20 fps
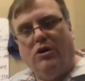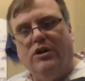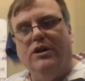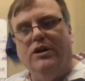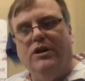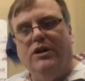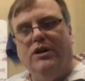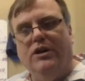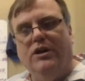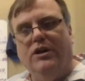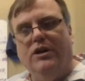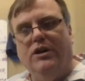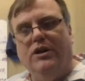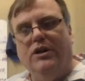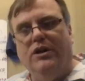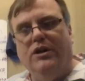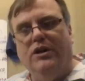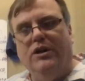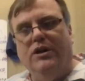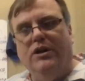Um,
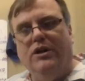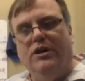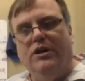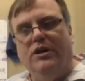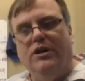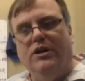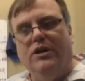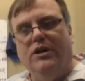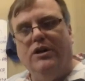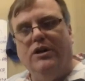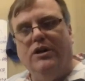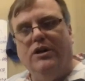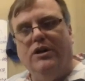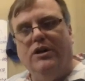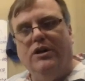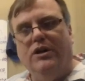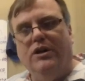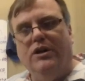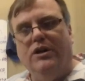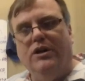Treat it kind of like
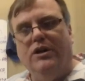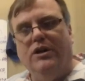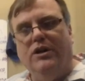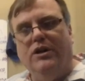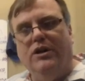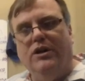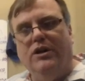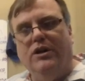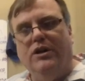a test.